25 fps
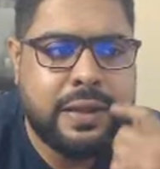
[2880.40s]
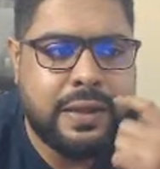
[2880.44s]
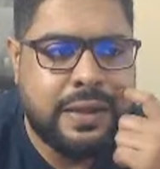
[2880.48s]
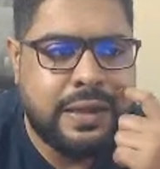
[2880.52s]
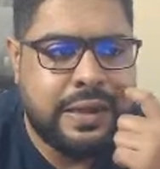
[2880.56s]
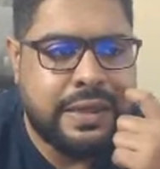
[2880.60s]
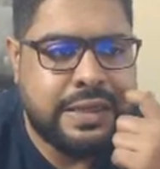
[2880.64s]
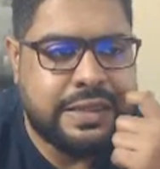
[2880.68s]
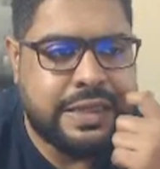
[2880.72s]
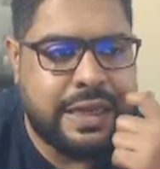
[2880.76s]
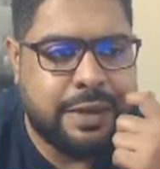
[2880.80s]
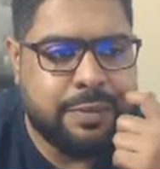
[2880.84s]

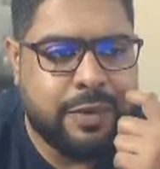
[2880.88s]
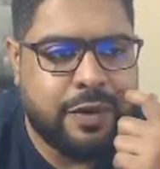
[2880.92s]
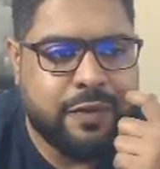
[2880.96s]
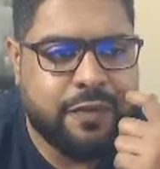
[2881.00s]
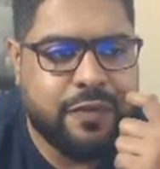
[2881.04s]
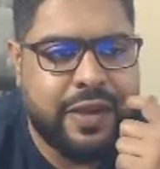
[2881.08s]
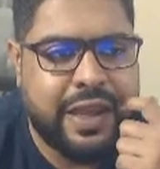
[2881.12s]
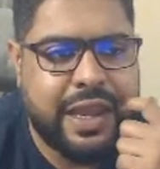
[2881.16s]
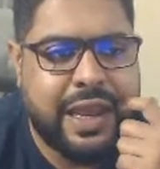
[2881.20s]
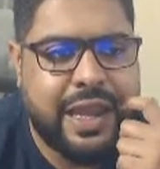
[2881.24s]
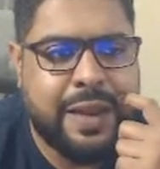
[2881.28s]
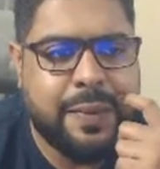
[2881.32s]
Sum of
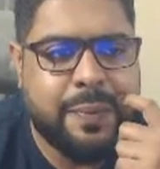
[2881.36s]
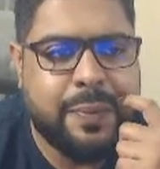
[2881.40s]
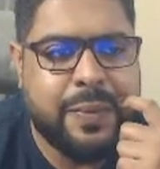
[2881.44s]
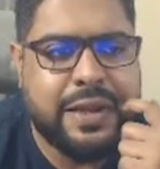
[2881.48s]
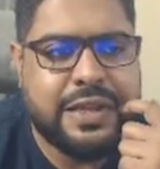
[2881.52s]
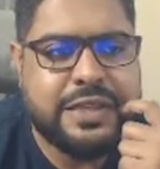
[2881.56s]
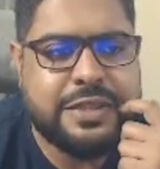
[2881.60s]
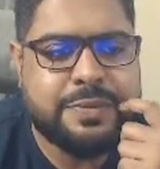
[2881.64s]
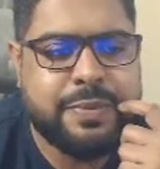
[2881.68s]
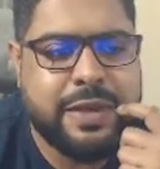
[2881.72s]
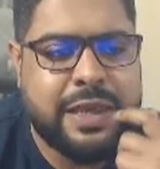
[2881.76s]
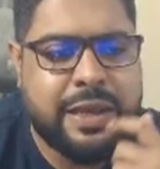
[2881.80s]
A
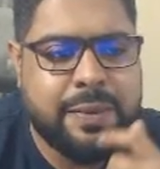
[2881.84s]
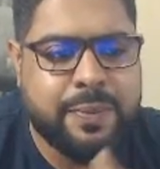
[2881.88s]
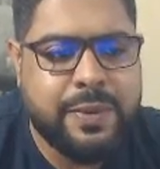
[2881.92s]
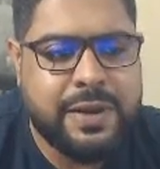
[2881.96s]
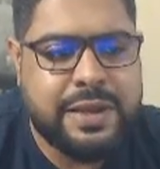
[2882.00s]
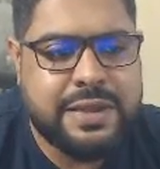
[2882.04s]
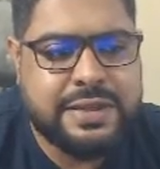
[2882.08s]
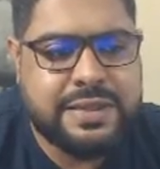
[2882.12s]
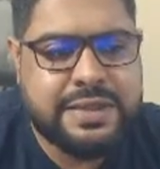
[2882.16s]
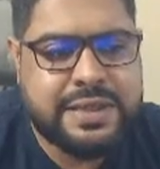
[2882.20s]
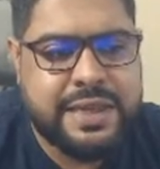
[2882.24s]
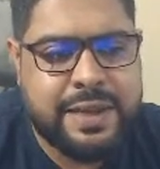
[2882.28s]
plus B
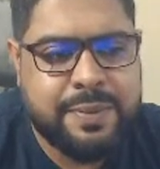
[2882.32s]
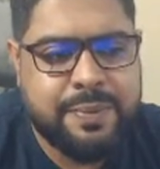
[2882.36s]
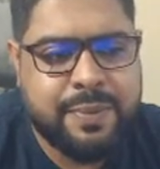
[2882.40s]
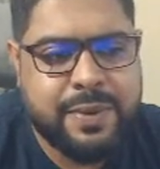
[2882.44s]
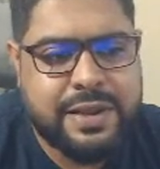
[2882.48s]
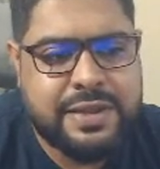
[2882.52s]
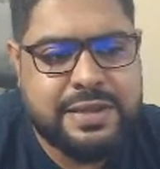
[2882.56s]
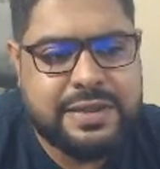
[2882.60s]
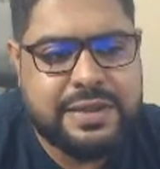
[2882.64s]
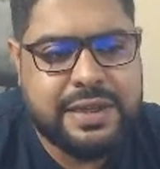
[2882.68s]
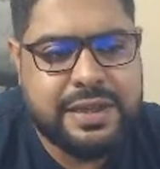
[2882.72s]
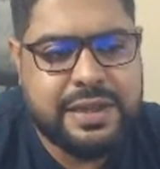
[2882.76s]
plus C
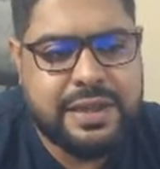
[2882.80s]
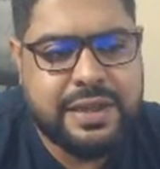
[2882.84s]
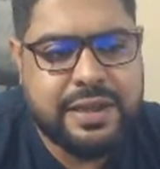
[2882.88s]
plus D.